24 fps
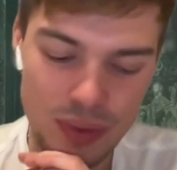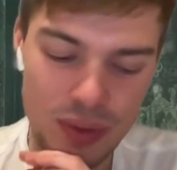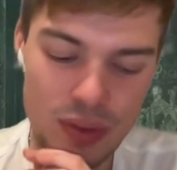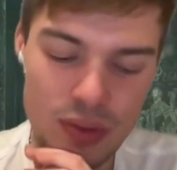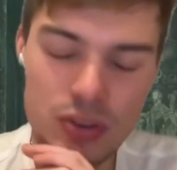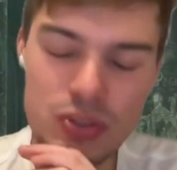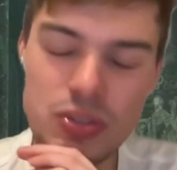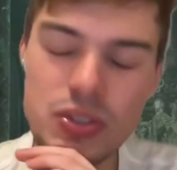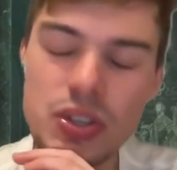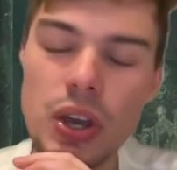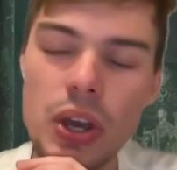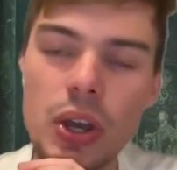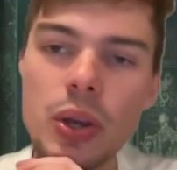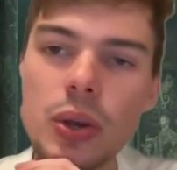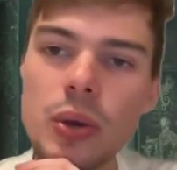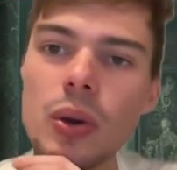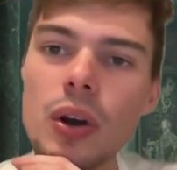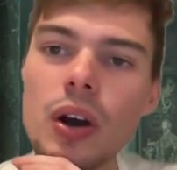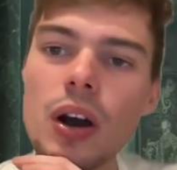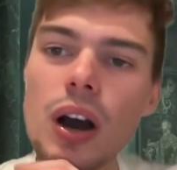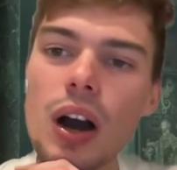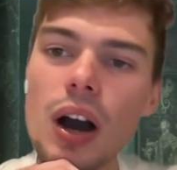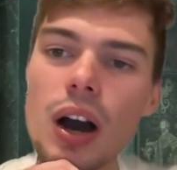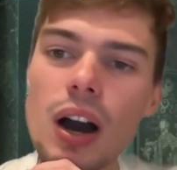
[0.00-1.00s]
So
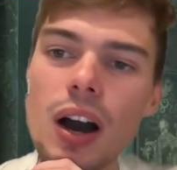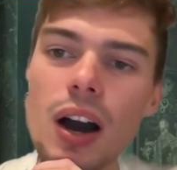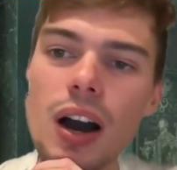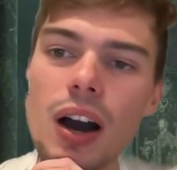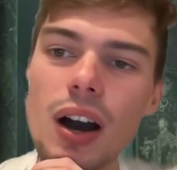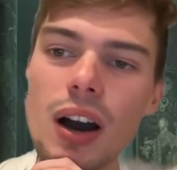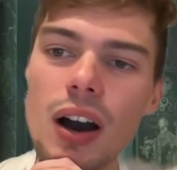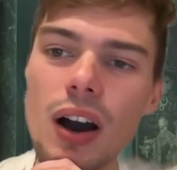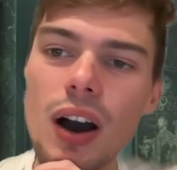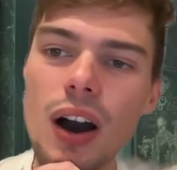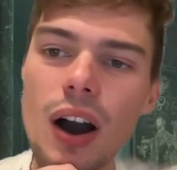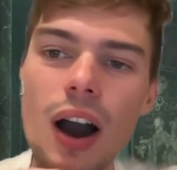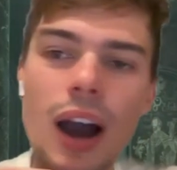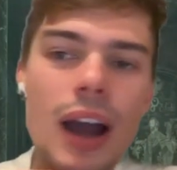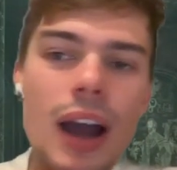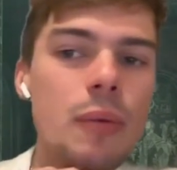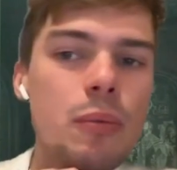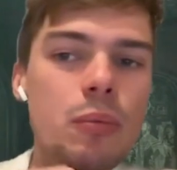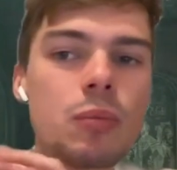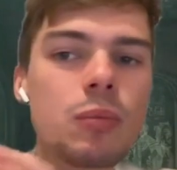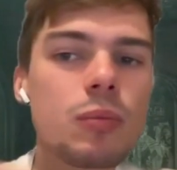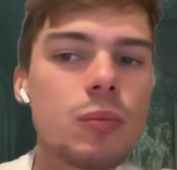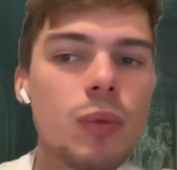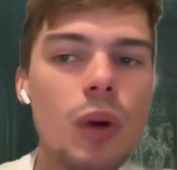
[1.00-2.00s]

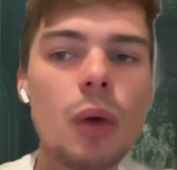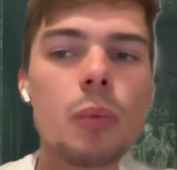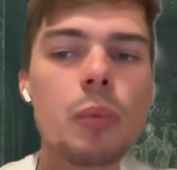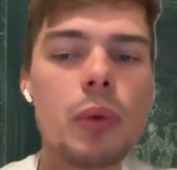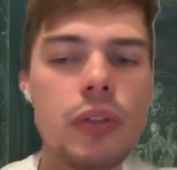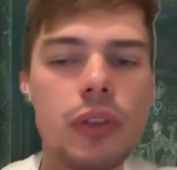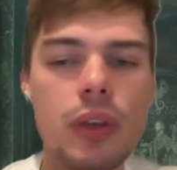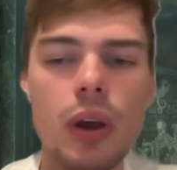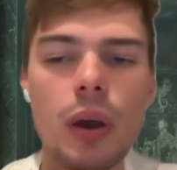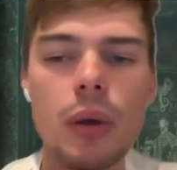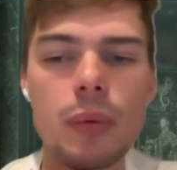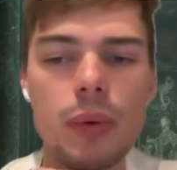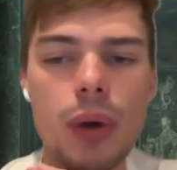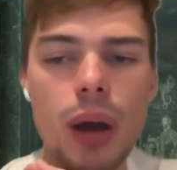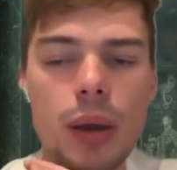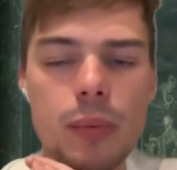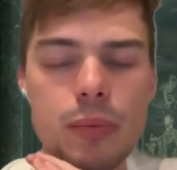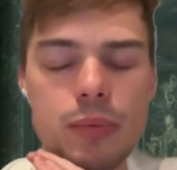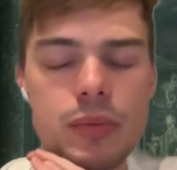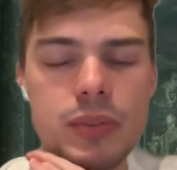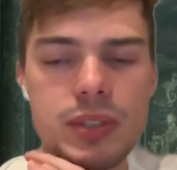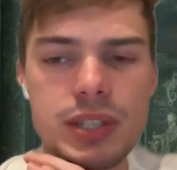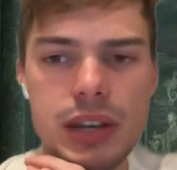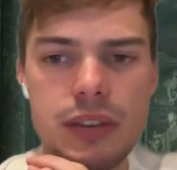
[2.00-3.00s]
I'm with you.
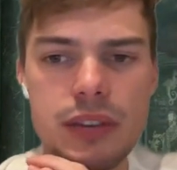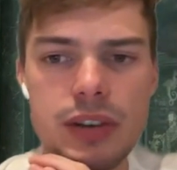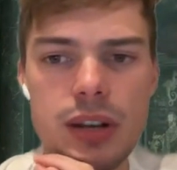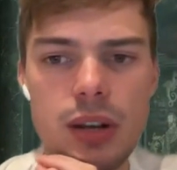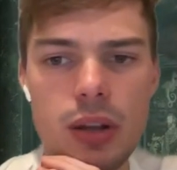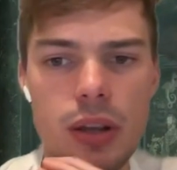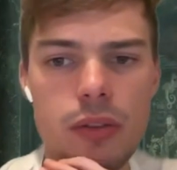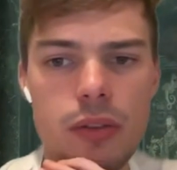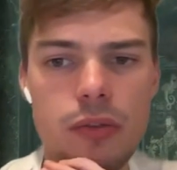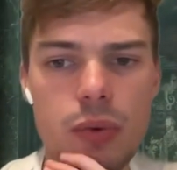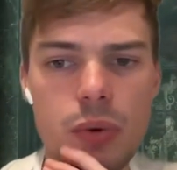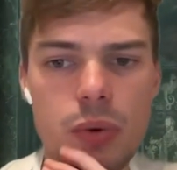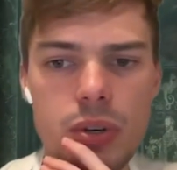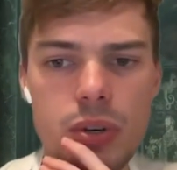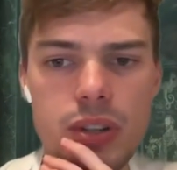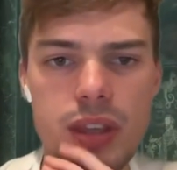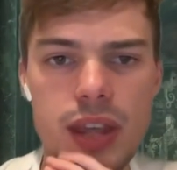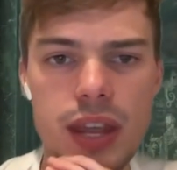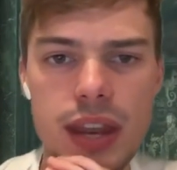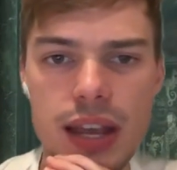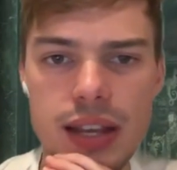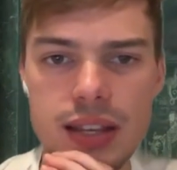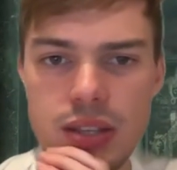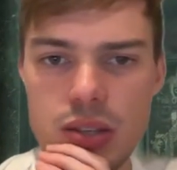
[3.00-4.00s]
I'm definitely looking forward to their
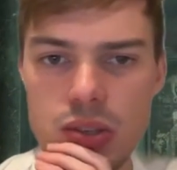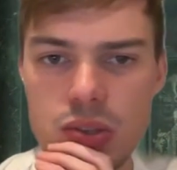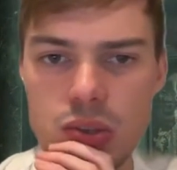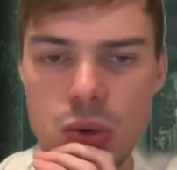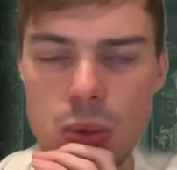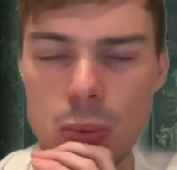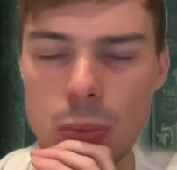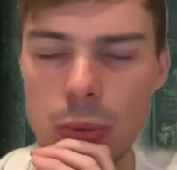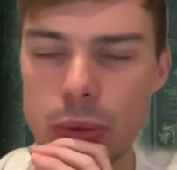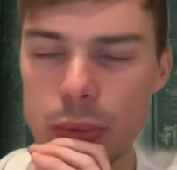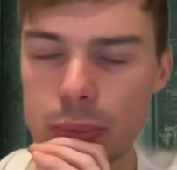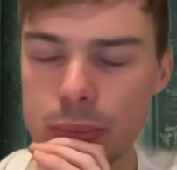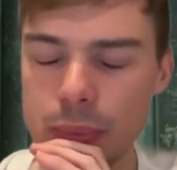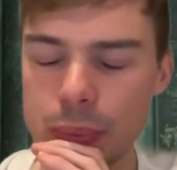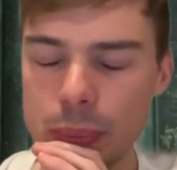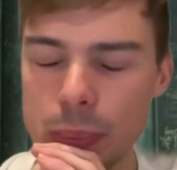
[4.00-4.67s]
next installment.